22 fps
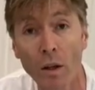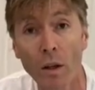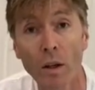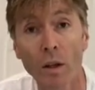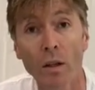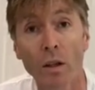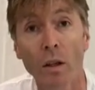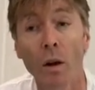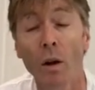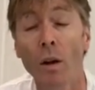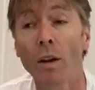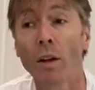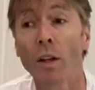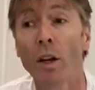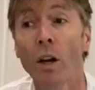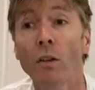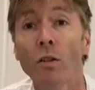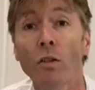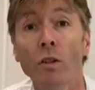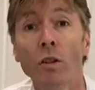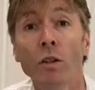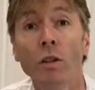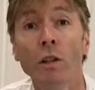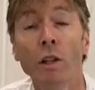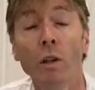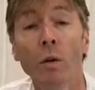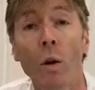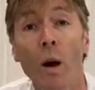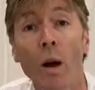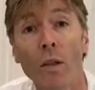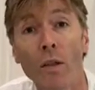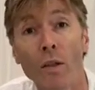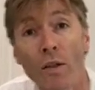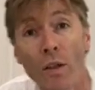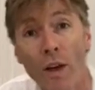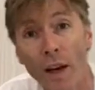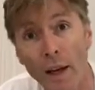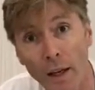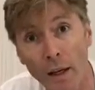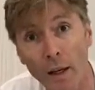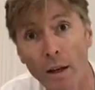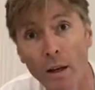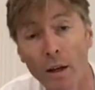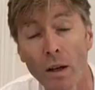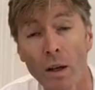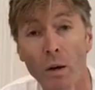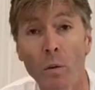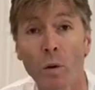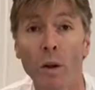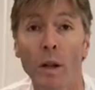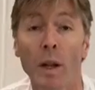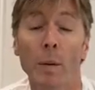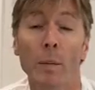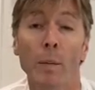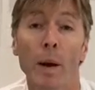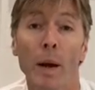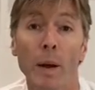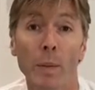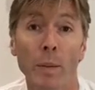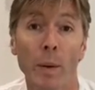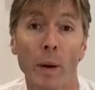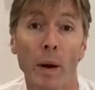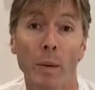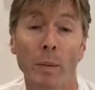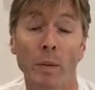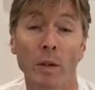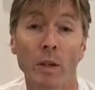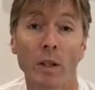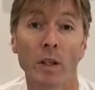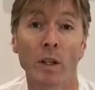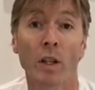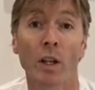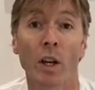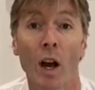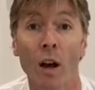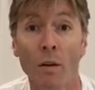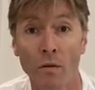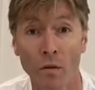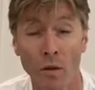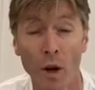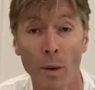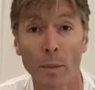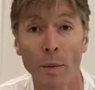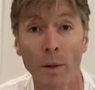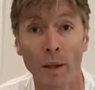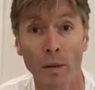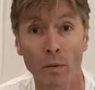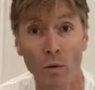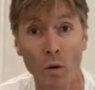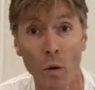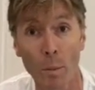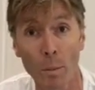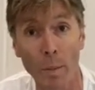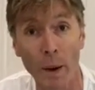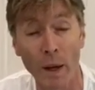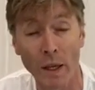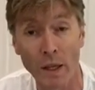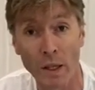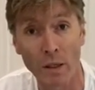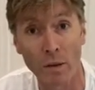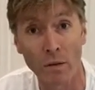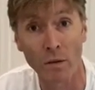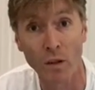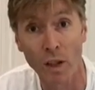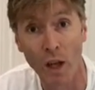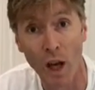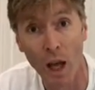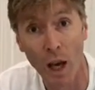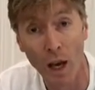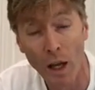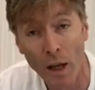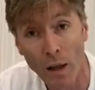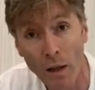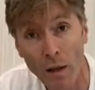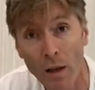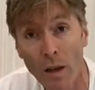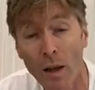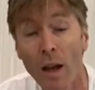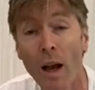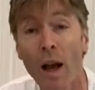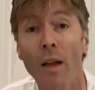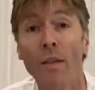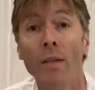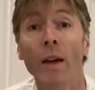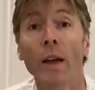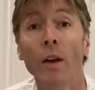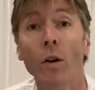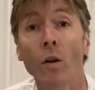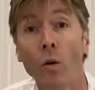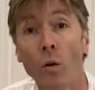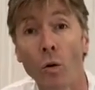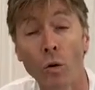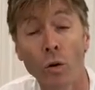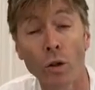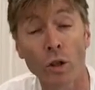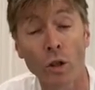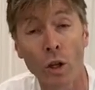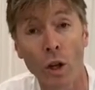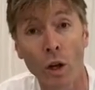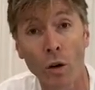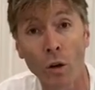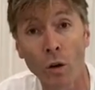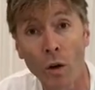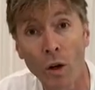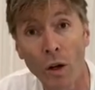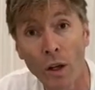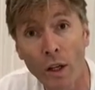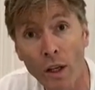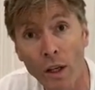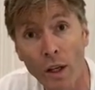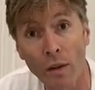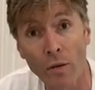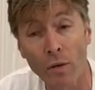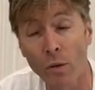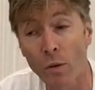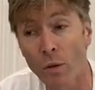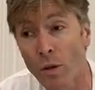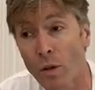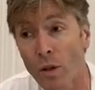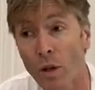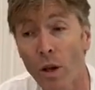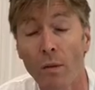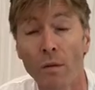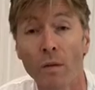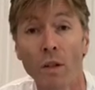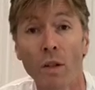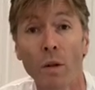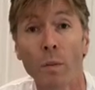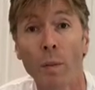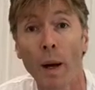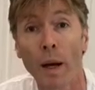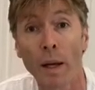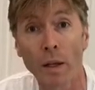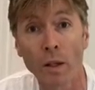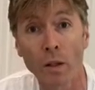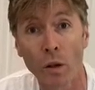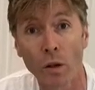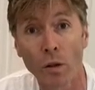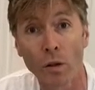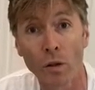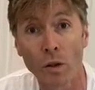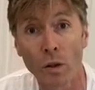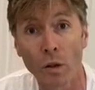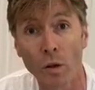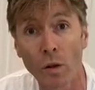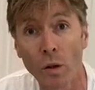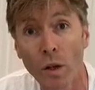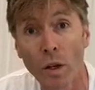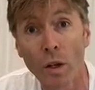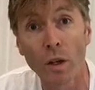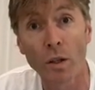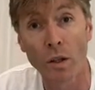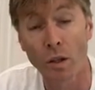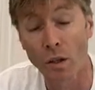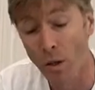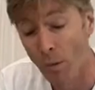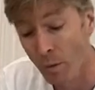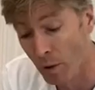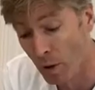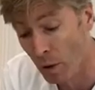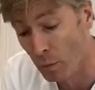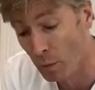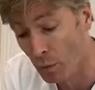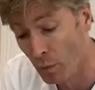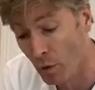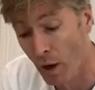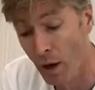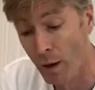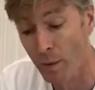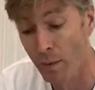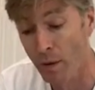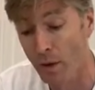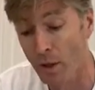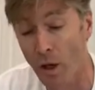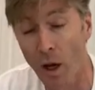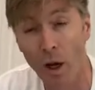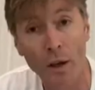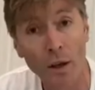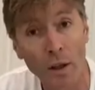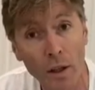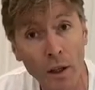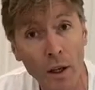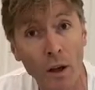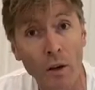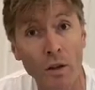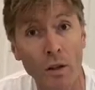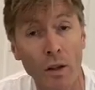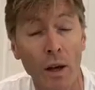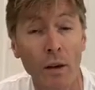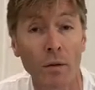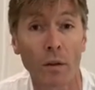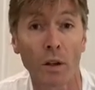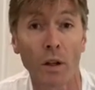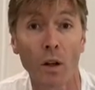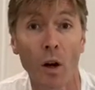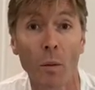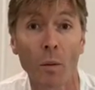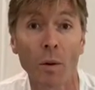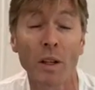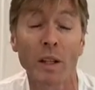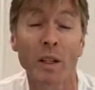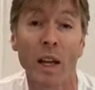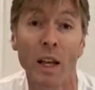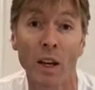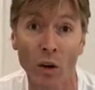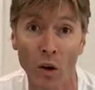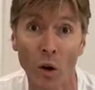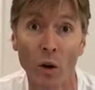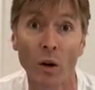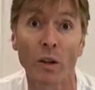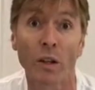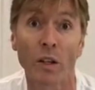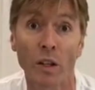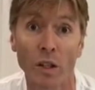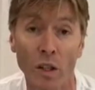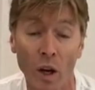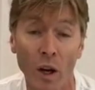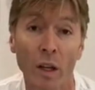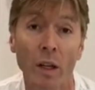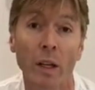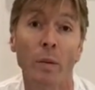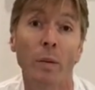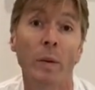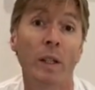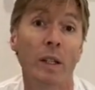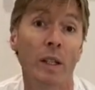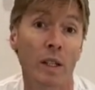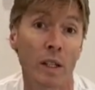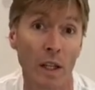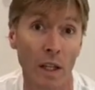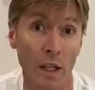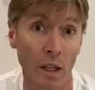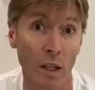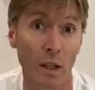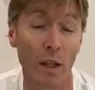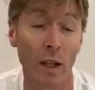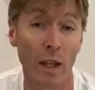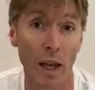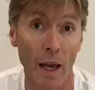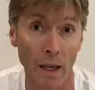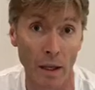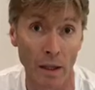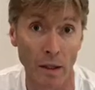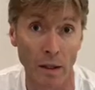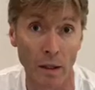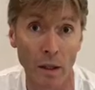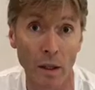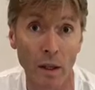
So undercoats are usually quite thick. One of their main purposes is to cover up and give you a base of colour, and they also give you a surface to paint onto. So something that primers and undercoats have in common is they're not designed to be seen at the end,